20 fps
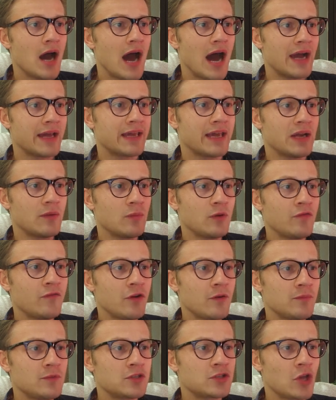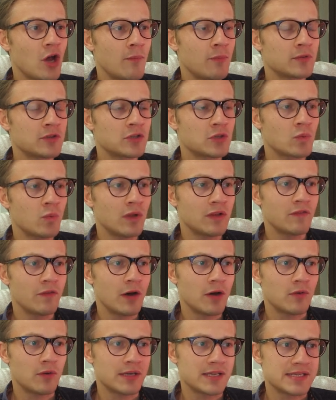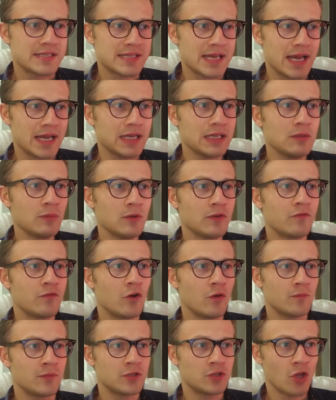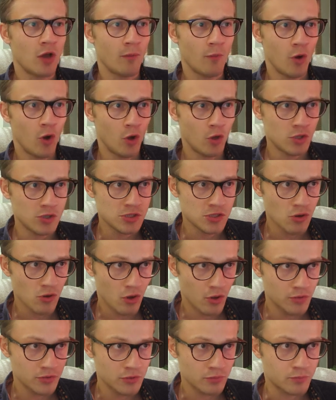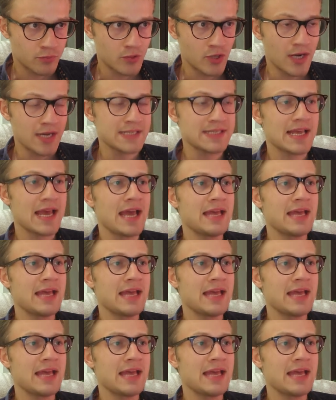Again, we form the top on the 12-hourly cycle, we form the top also on the price,